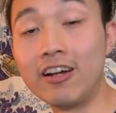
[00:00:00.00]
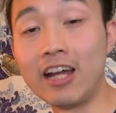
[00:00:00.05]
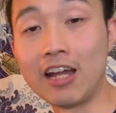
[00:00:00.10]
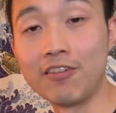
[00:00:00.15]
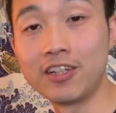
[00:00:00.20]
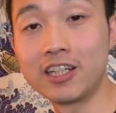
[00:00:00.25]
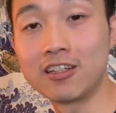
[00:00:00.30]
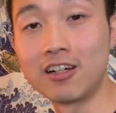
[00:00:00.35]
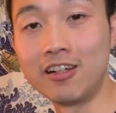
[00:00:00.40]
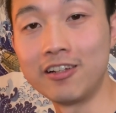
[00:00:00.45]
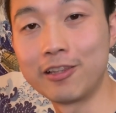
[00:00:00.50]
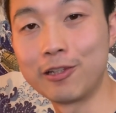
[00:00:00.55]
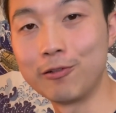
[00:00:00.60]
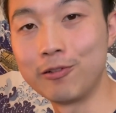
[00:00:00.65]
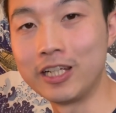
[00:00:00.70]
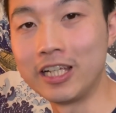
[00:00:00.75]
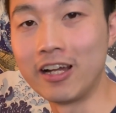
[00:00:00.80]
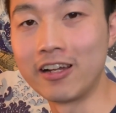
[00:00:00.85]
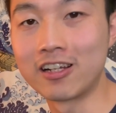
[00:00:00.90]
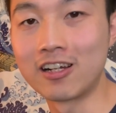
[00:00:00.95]
having gone through
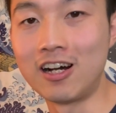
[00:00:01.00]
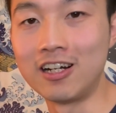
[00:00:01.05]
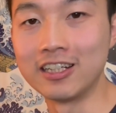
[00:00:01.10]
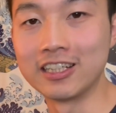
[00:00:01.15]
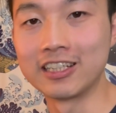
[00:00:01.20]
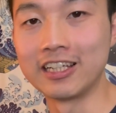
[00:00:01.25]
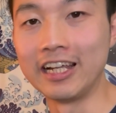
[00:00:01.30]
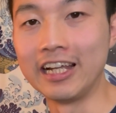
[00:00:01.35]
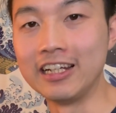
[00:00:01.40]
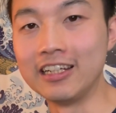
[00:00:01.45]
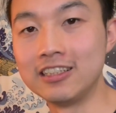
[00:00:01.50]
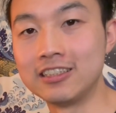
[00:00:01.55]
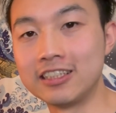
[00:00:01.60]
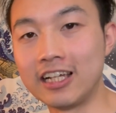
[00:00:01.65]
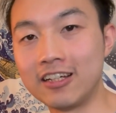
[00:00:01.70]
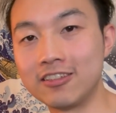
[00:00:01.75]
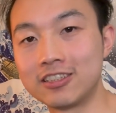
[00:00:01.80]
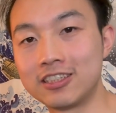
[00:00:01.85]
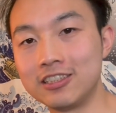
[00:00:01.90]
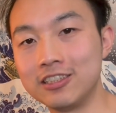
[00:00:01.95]
the iconic 80s
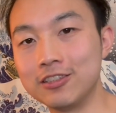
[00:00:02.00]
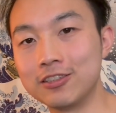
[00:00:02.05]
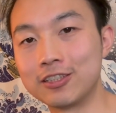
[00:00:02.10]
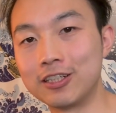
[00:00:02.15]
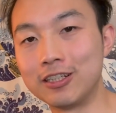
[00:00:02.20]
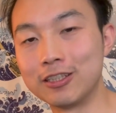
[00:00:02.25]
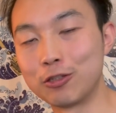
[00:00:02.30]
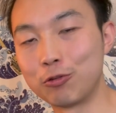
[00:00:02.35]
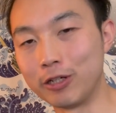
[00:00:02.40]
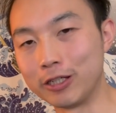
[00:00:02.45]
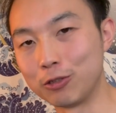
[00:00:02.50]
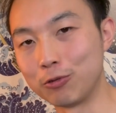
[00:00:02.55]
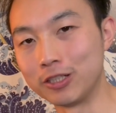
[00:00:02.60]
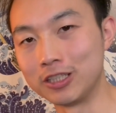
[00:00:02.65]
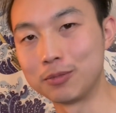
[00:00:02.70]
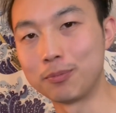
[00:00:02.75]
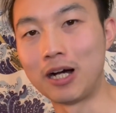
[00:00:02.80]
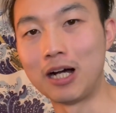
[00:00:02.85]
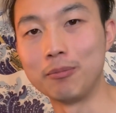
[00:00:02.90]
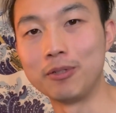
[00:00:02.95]
sounds used on
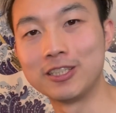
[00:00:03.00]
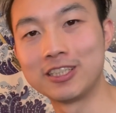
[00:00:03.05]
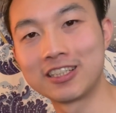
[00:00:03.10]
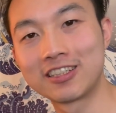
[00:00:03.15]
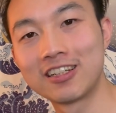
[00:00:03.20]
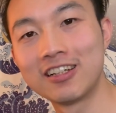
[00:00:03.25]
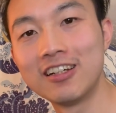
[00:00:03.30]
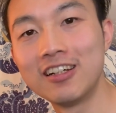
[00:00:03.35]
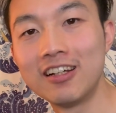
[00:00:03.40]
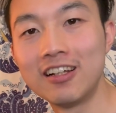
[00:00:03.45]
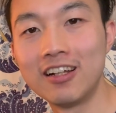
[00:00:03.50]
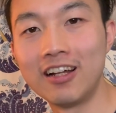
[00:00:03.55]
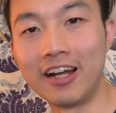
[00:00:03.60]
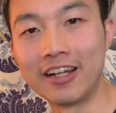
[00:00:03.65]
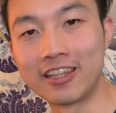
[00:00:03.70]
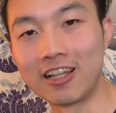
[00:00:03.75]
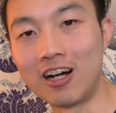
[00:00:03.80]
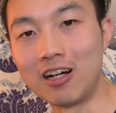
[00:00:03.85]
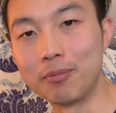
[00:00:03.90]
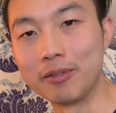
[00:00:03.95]
2020's pop music, I
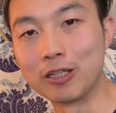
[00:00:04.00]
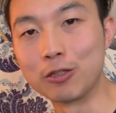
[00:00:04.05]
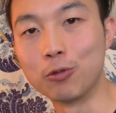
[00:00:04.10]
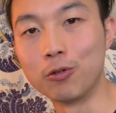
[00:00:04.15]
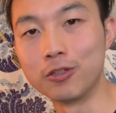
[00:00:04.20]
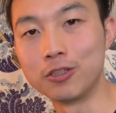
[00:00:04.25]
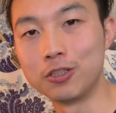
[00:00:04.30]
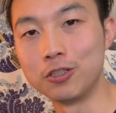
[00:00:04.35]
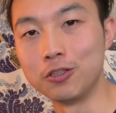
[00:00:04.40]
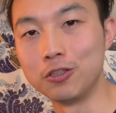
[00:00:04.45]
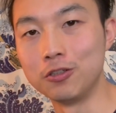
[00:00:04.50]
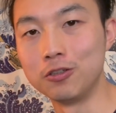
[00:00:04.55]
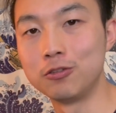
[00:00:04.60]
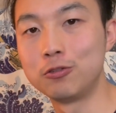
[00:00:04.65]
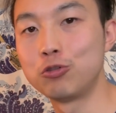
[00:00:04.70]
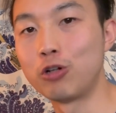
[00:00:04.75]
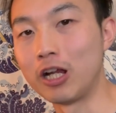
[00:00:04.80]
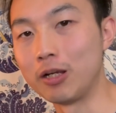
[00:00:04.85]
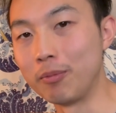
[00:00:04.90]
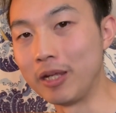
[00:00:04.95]
thought it'd be cool to
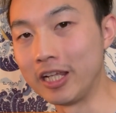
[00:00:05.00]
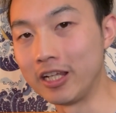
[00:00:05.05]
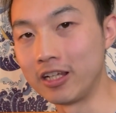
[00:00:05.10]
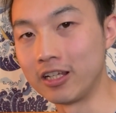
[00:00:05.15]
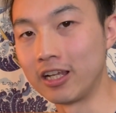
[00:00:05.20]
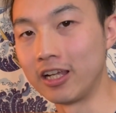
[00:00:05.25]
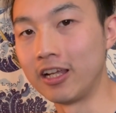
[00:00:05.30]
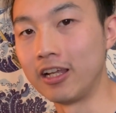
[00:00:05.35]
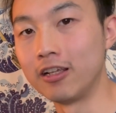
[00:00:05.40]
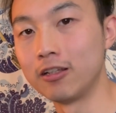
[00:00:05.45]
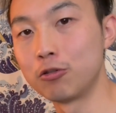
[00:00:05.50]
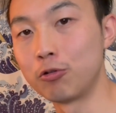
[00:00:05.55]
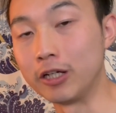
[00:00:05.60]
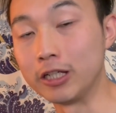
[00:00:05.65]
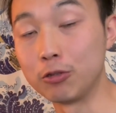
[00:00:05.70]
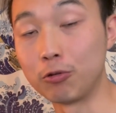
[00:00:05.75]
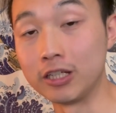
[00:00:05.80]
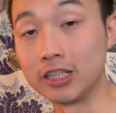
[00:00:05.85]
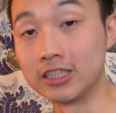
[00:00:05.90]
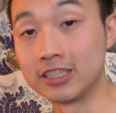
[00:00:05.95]
try making a
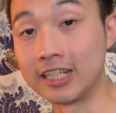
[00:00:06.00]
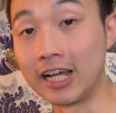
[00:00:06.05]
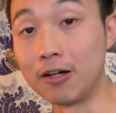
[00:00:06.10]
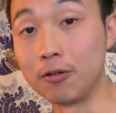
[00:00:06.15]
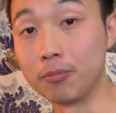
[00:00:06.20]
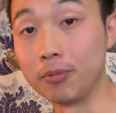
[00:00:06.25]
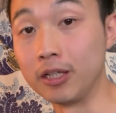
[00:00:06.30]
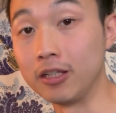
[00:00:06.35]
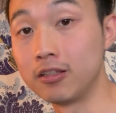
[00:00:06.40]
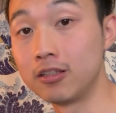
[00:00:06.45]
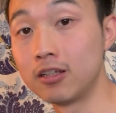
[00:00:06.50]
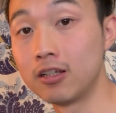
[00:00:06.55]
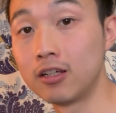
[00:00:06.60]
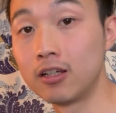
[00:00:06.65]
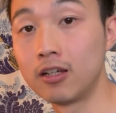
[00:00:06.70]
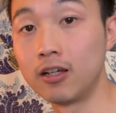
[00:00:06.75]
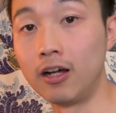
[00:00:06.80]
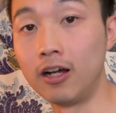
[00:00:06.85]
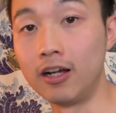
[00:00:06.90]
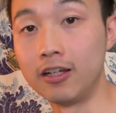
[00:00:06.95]
2020 style beat
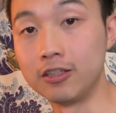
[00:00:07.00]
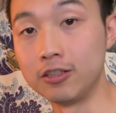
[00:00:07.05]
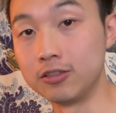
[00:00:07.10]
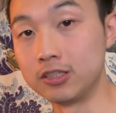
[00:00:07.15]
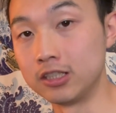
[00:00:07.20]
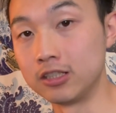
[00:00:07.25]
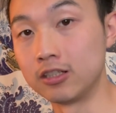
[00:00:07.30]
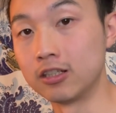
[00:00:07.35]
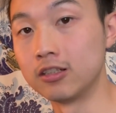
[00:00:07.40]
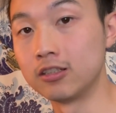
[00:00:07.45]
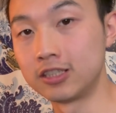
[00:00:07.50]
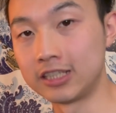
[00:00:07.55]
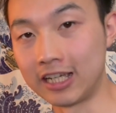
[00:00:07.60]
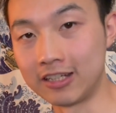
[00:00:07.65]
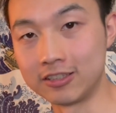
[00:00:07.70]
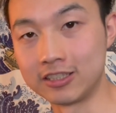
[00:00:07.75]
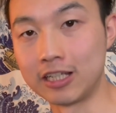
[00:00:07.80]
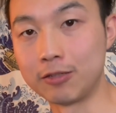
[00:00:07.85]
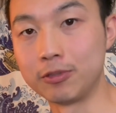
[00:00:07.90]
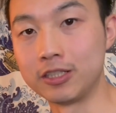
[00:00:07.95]
using the
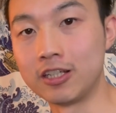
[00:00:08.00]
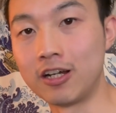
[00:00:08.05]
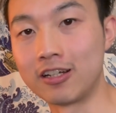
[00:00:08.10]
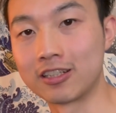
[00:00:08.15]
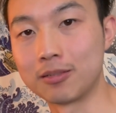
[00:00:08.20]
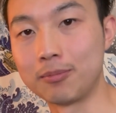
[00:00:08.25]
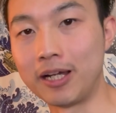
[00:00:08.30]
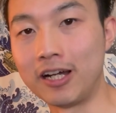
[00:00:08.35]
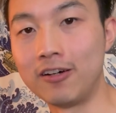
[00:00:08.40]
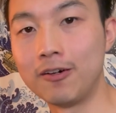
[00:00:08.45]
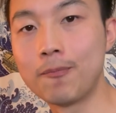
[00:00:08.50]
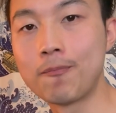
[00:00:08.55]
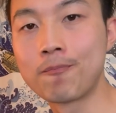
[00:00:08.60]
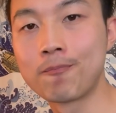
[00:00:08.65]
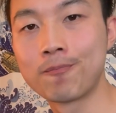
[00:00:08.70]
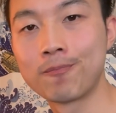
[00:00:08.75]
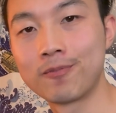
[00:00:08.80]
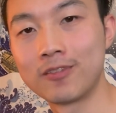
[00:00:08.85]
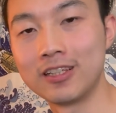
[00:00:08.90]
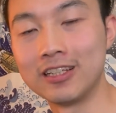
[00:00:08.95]
sounds that we talked about.
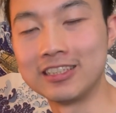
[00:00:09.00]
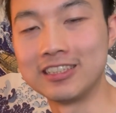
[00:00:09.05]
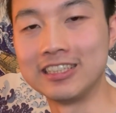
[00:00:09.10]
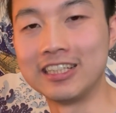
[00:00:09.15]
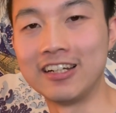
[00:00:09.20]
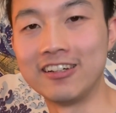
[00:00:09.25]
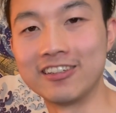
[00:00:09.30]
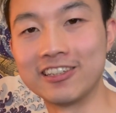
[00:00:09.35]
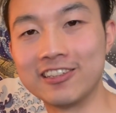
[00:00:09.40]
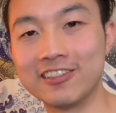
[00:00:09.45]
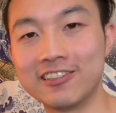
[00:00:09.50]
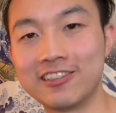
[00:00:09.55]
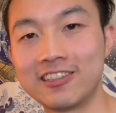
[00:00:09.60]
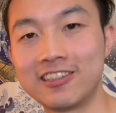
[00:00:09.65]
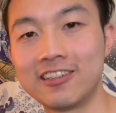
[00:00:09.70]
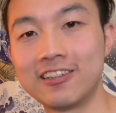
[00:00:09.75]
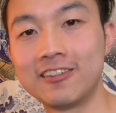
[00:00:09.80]
Let's see how it goes.